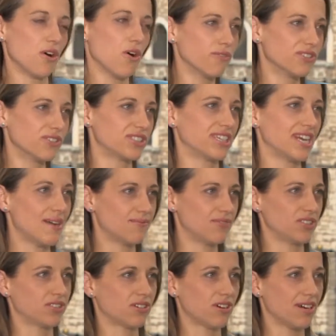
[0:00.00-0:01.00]
obviously
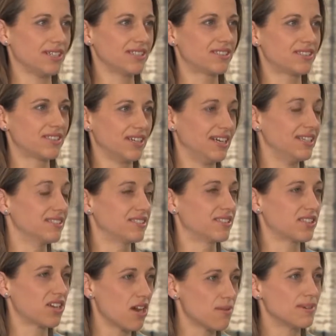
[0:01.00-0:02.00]
emphasised his
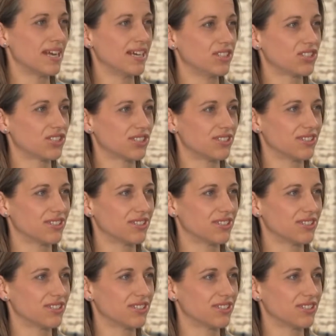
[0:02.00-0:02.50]
determination